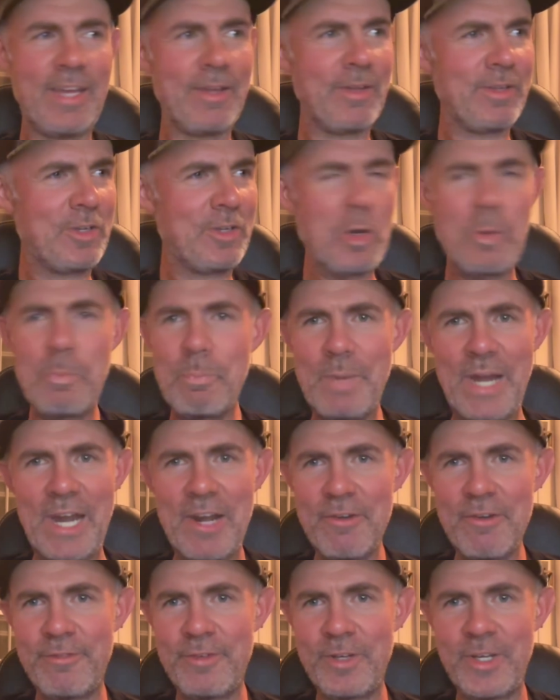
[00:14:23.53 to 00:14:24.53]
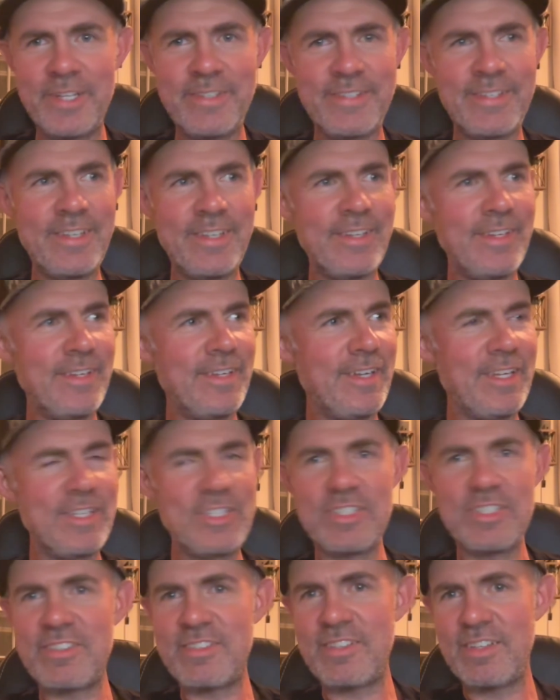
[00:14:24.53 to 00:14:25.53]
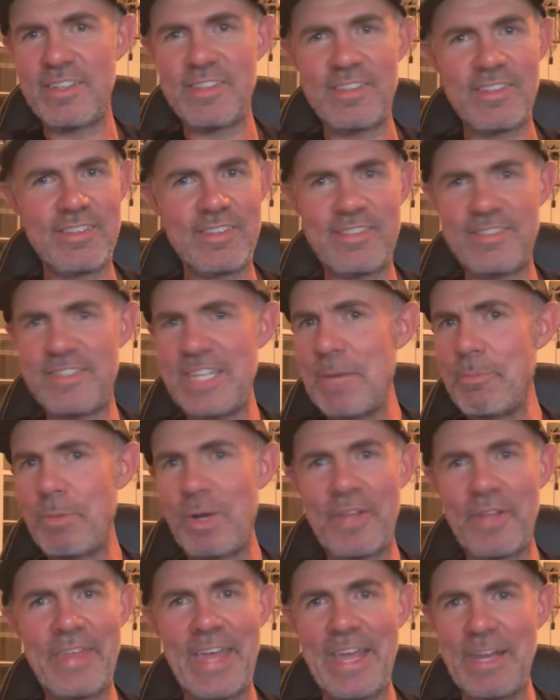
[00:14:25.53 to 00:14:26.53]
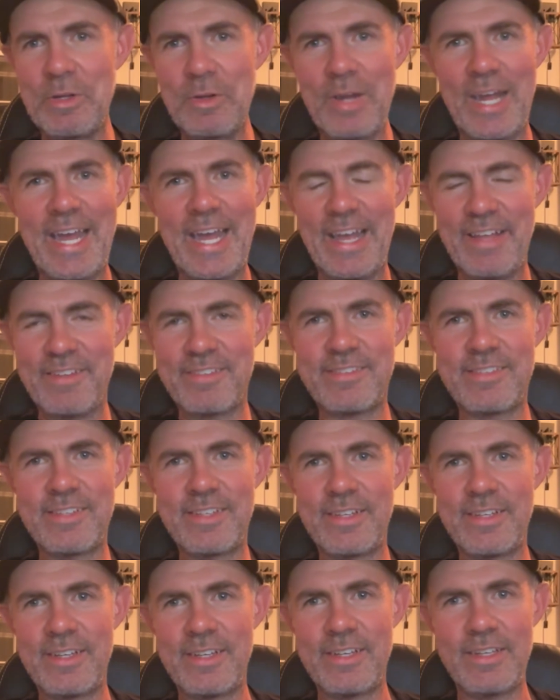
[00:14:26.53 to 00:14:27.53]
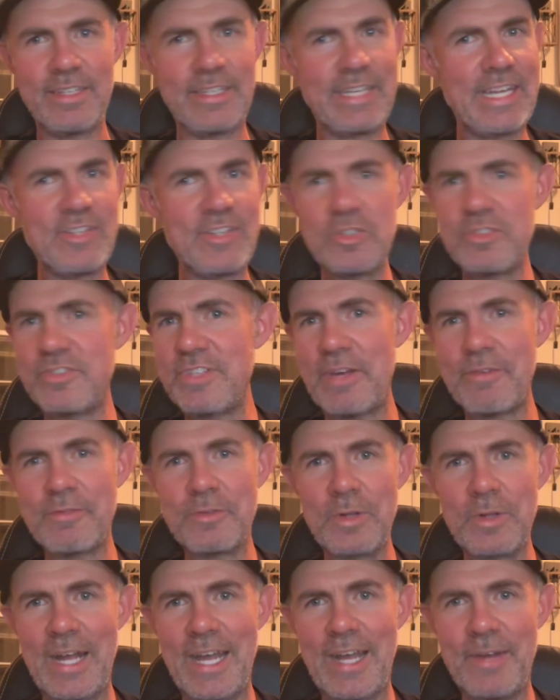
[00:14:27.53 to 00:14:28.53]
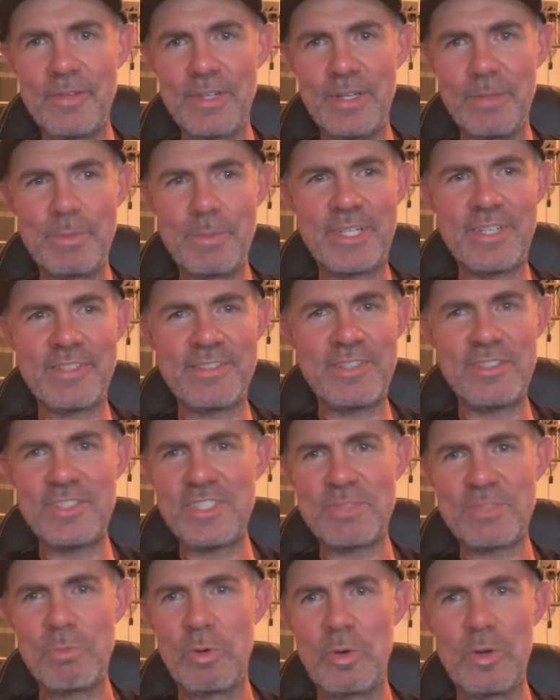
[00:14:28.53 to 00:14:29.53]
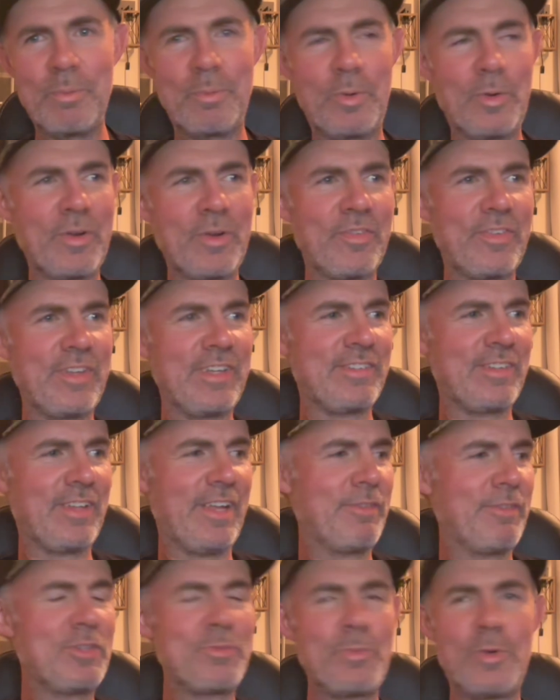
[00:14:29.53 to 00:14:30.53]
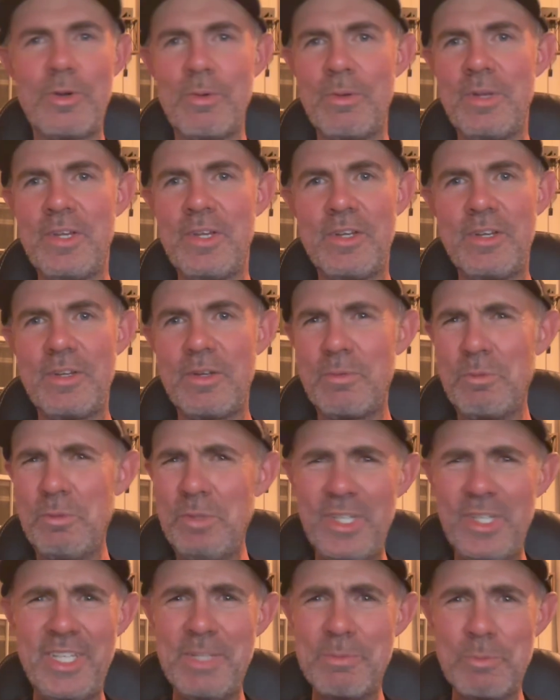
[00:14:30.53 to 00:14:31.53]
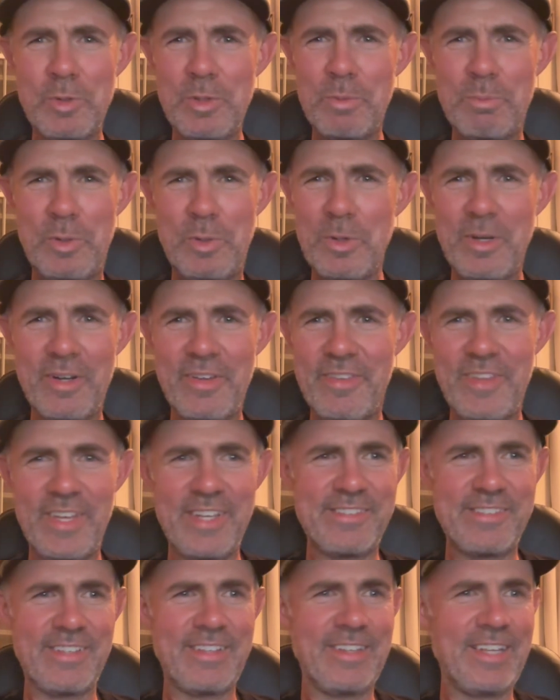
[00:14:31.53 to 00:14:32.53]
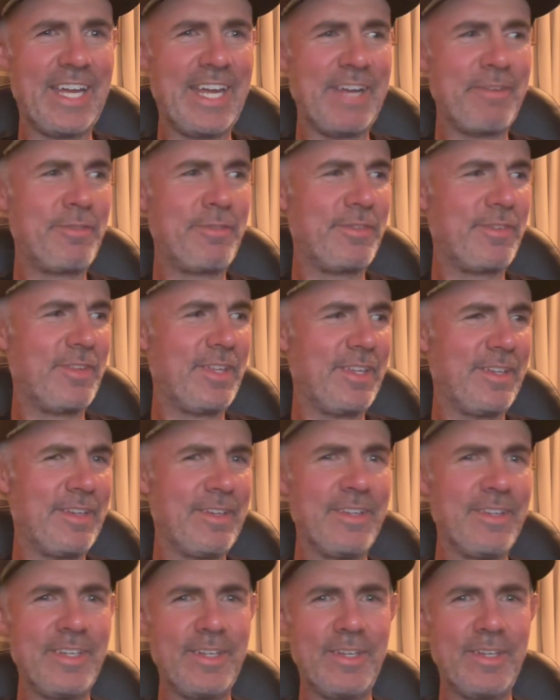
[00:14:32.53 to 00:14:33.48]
go barefoot and just step on that grass, get yourself grounded, because there's just more important things in life. There's really more important things in life than